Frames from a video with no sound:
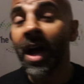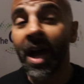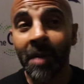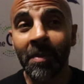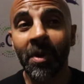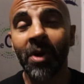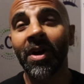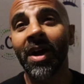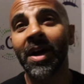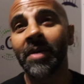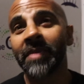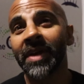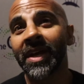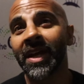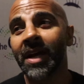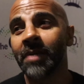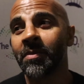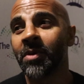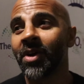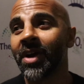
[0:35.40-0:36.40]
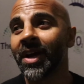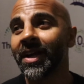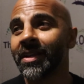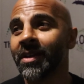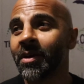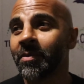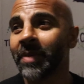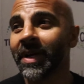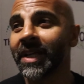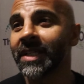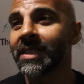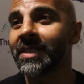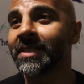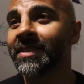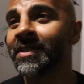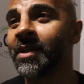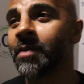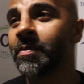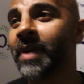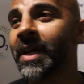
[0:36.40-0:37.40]
I'm alright, mate. I'm alright. Not bad.
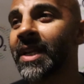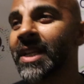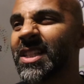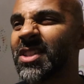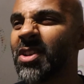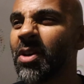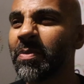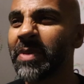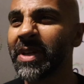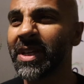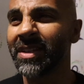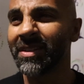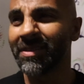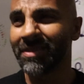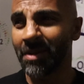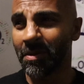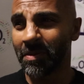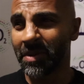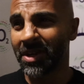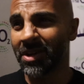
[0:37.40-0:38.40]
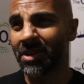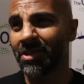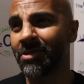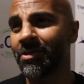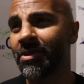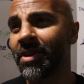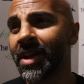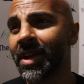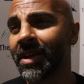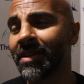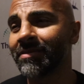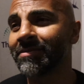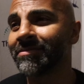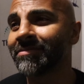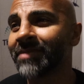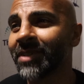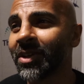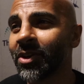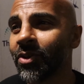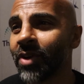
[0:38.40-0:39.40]
Not bad. It's not been not been a great
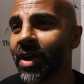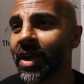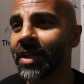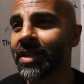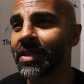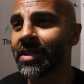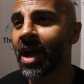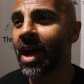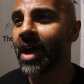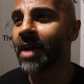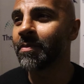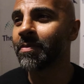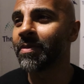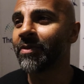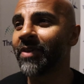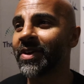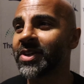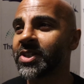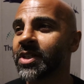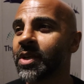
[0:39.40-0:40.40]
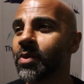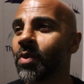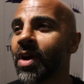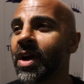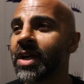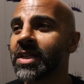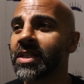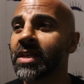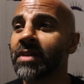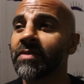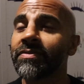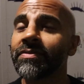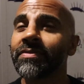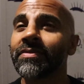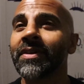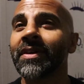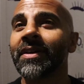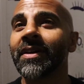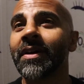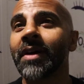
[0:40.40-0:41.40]
great night professionally wise. I've,
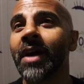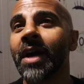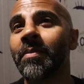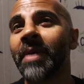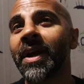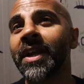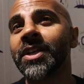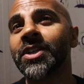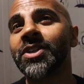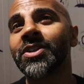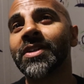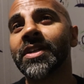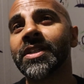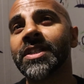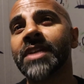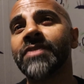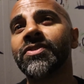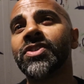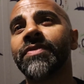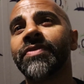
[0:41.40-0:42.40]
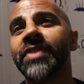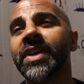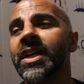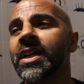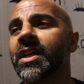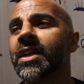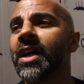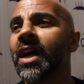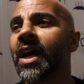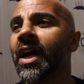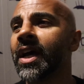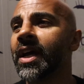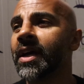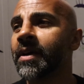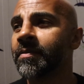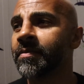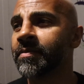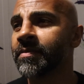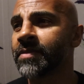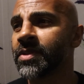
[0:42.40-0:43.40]
uh, I managed Atif Shafiq,
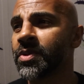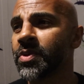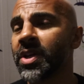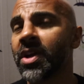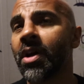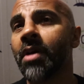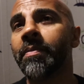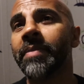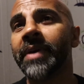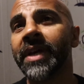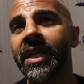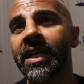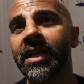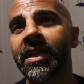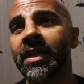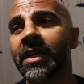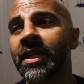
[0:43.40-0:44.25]
um, so he got beat.